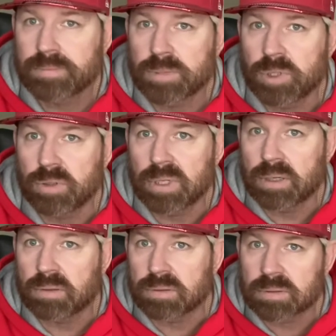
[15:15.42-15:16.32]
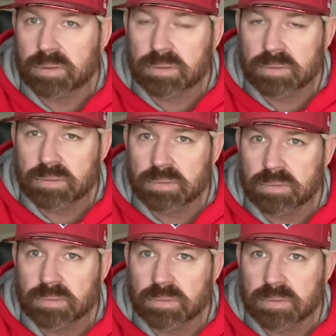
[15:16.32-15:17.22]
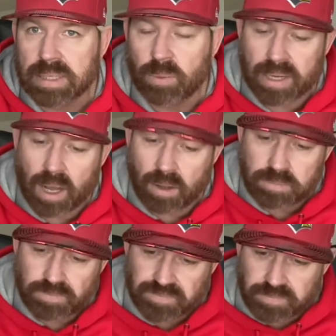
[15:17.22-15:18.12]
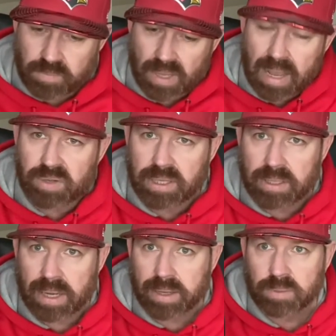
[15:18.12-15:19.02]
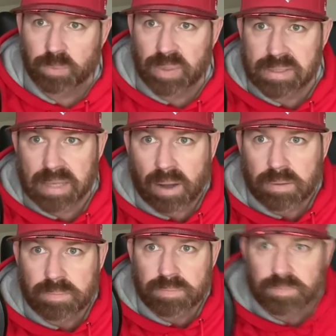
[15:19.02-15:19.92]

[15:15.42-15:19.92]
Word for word: Who knows? Anyway, y'all, have a good day. Peace out.